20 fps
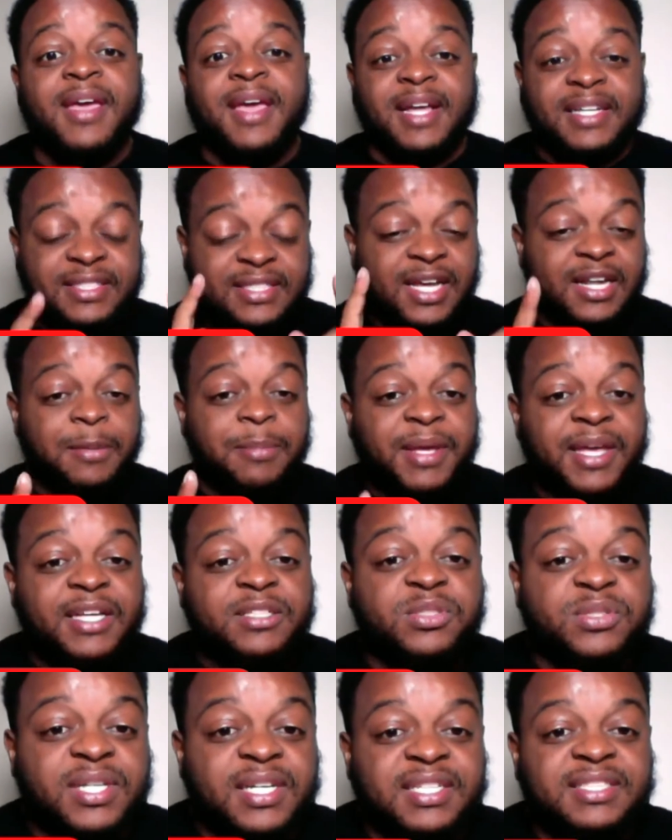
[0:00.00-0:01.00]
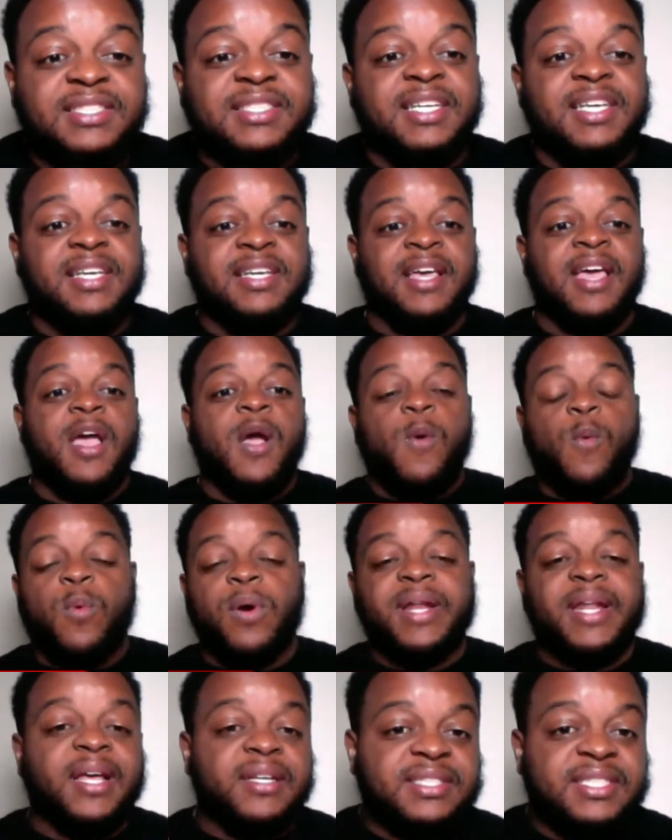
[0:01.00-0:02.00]
It's going to be interesting to see
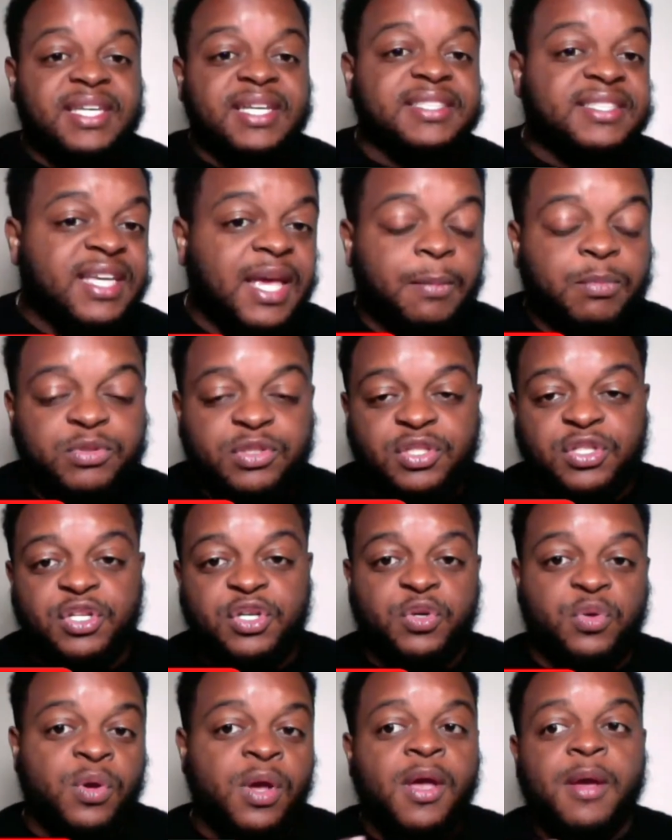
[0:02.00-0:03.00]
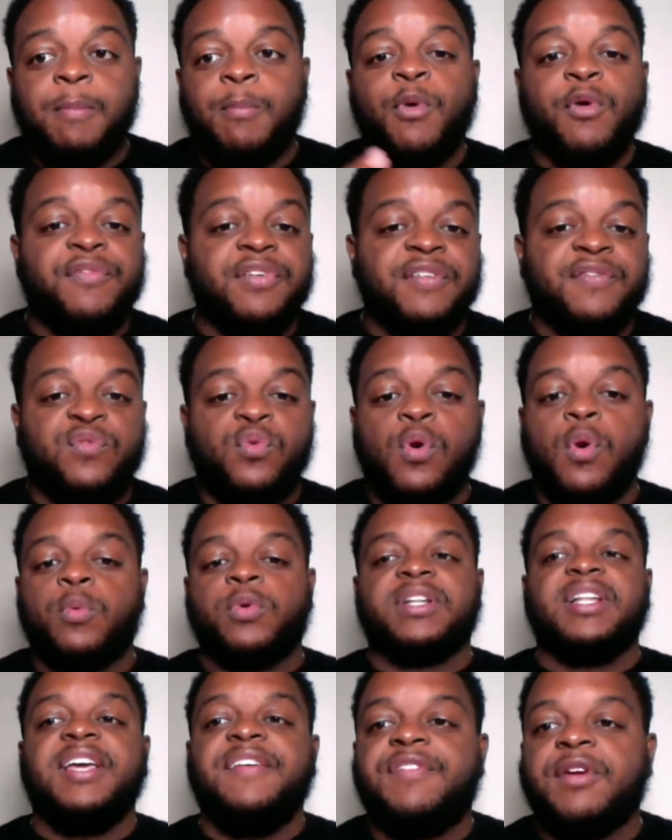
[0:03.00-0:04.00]
what else he is able to do moving
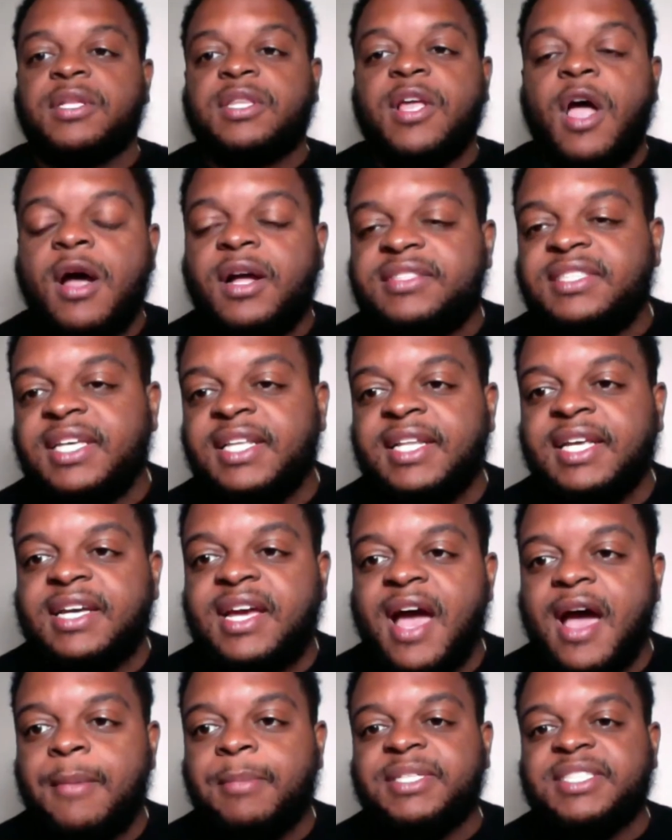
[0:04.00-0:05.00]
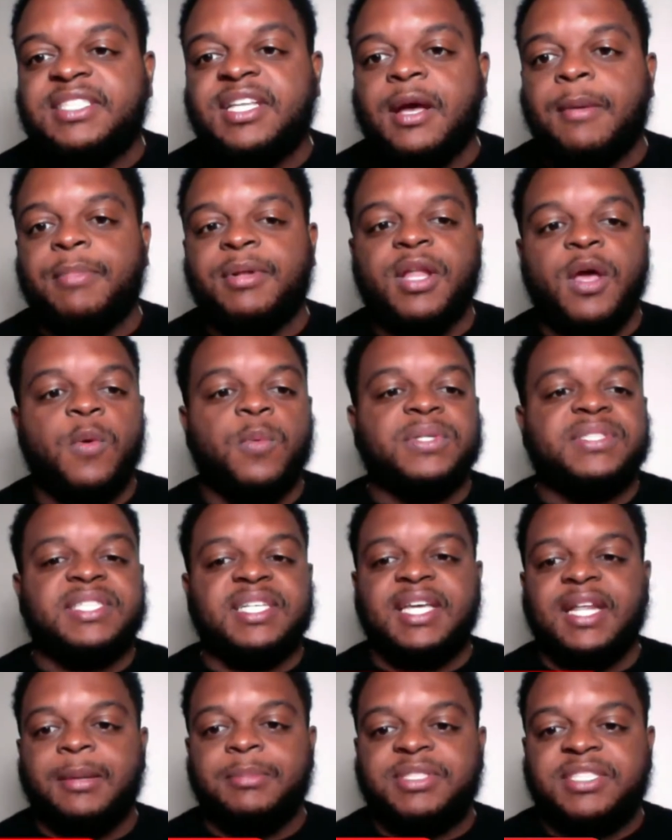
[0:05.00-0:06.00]
forward. Leave your thoughts in the comments down below. Once
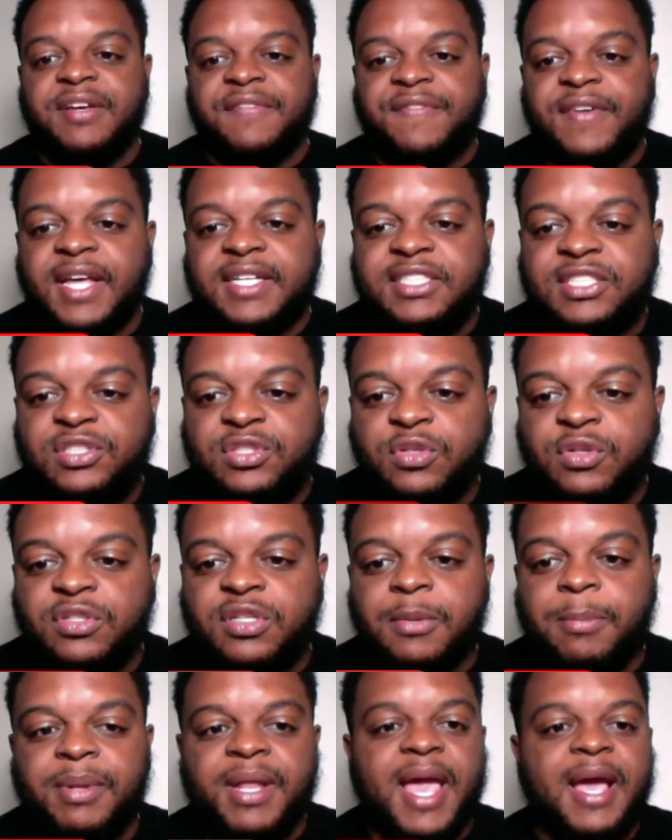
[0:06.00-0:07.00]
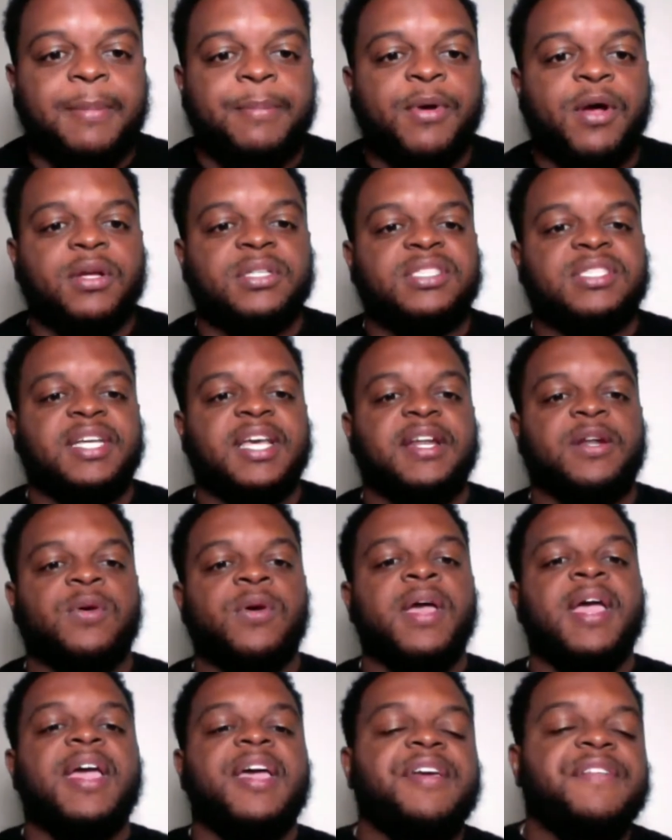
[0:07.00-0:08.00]
again, I'm Jeff Lighty Jr. at the Black Boss Channel
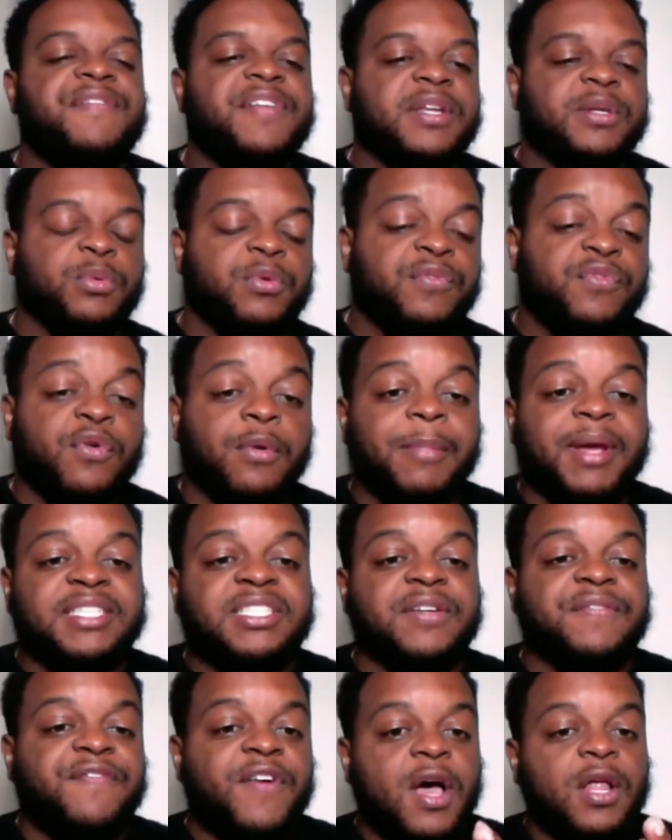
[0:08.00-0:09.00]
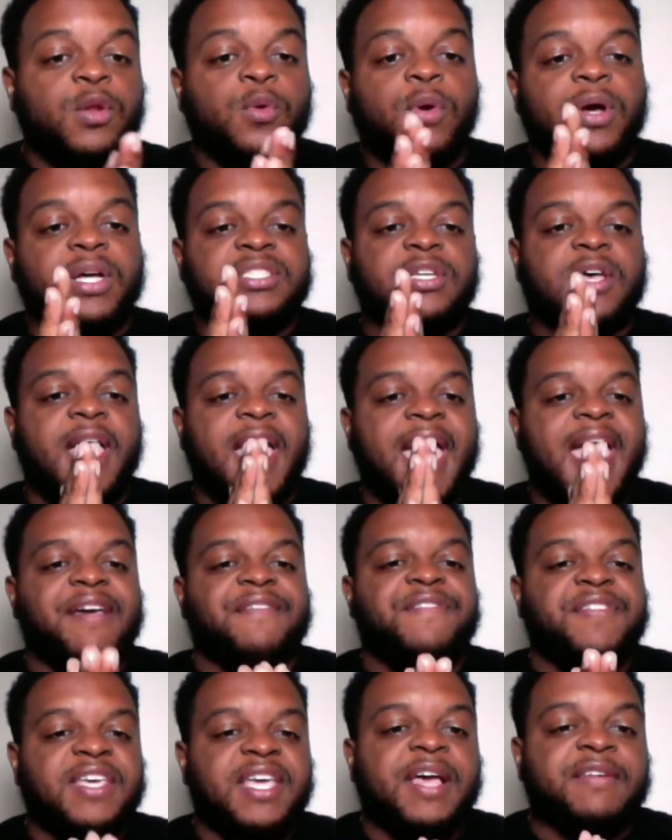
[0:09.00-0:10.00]
and Victory Formation. Follow us at
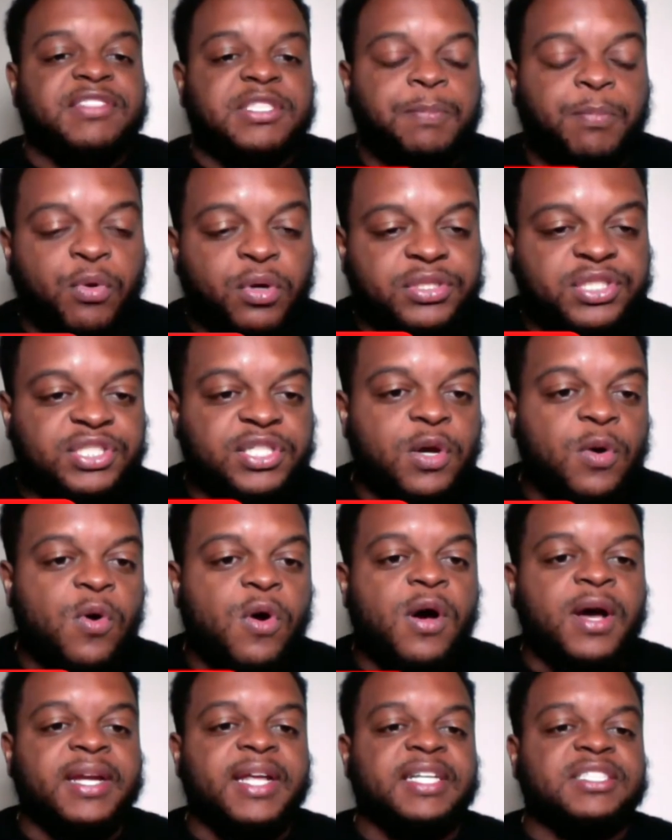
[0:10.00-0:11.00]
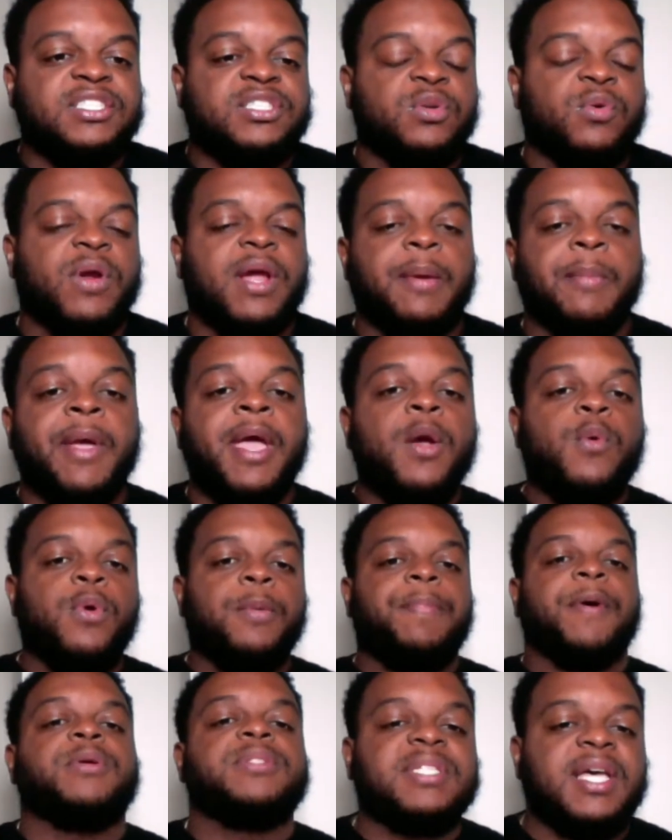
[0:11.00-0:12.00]
VF Sports Show on Instagram. We
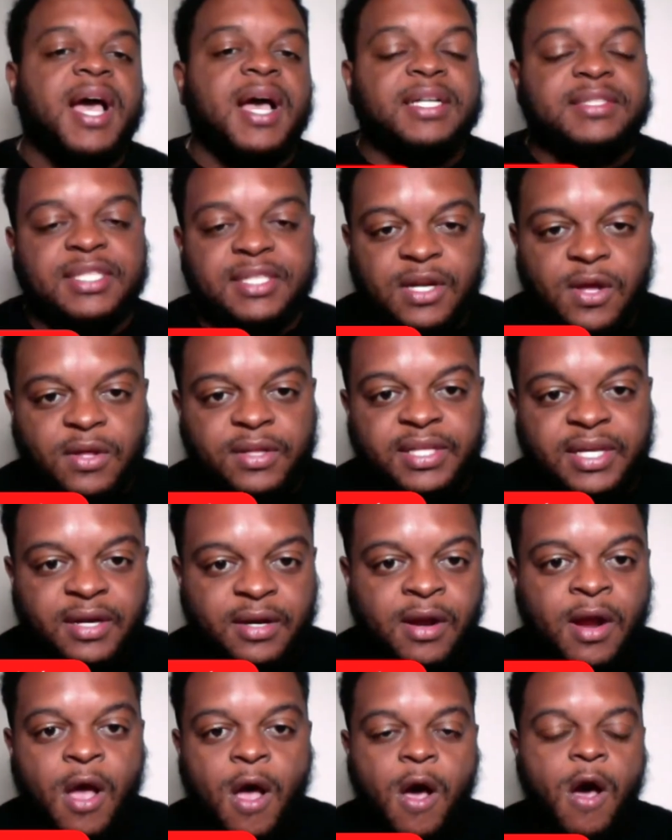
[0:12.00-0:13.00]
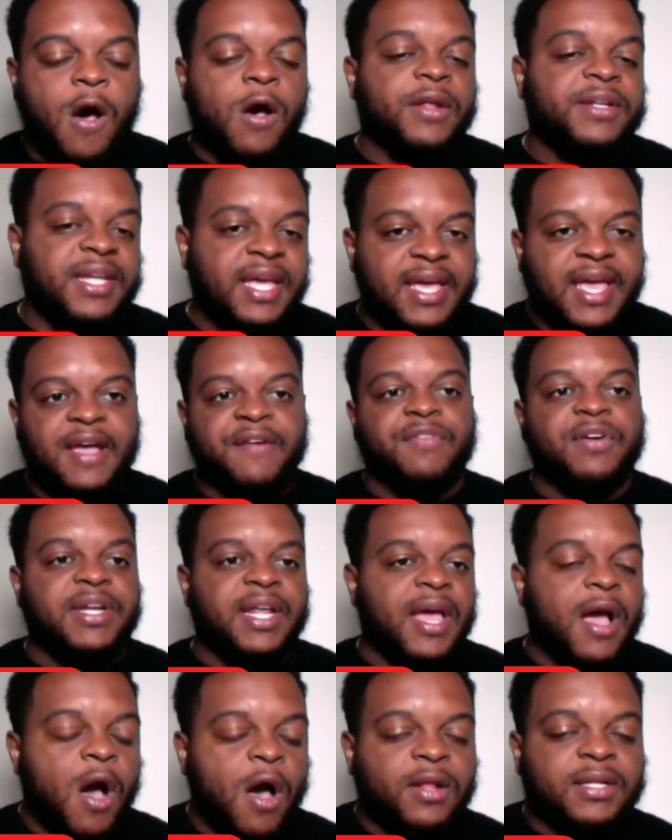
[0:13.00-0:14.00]
post content on there all day, every
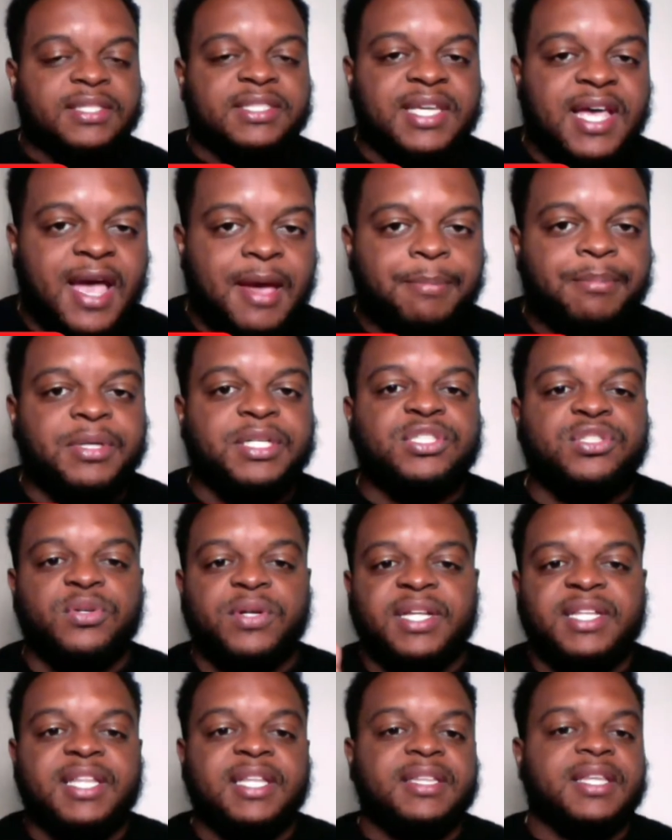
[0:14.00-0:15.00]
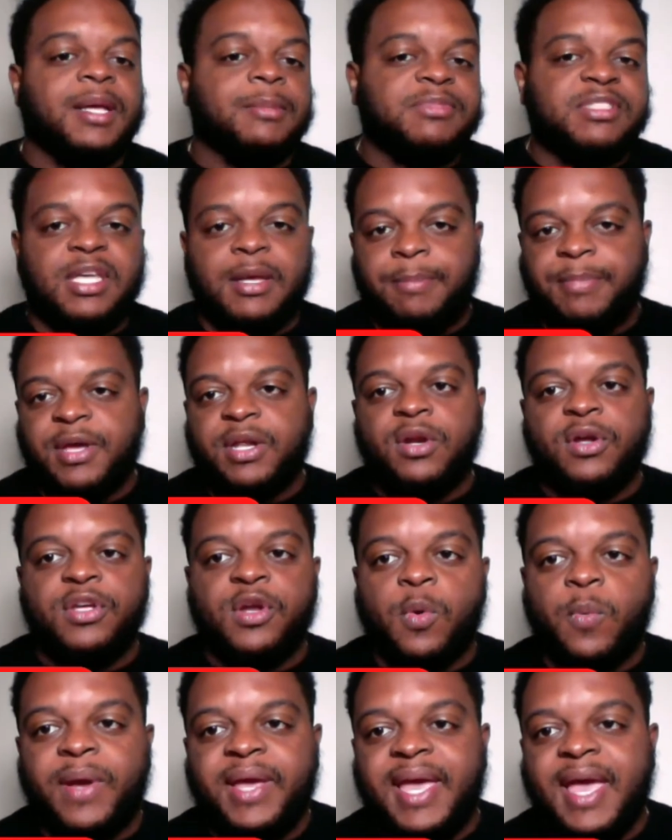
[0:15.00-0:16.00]
day, all the time. Be sure to hit the thumbs up button on
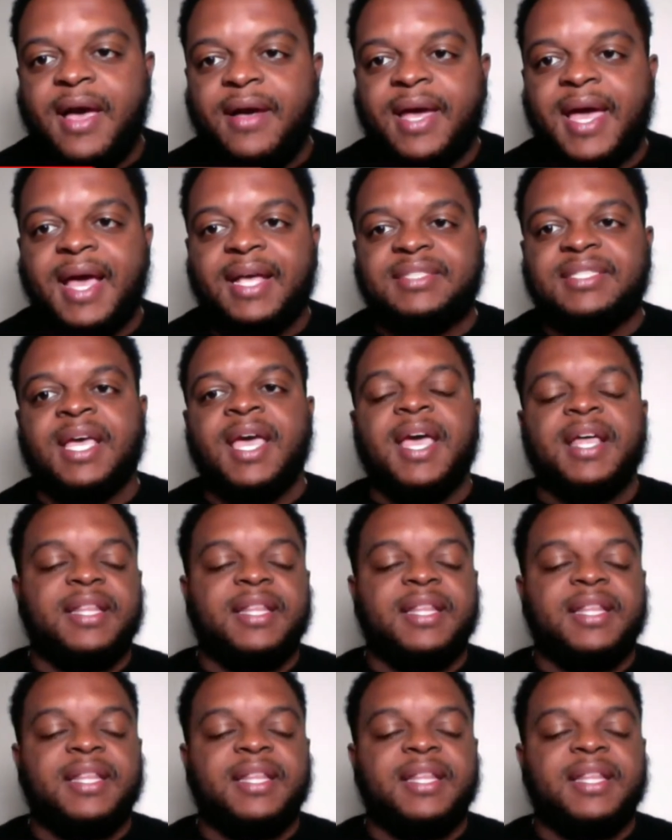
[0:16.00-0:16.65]
your way out, guys.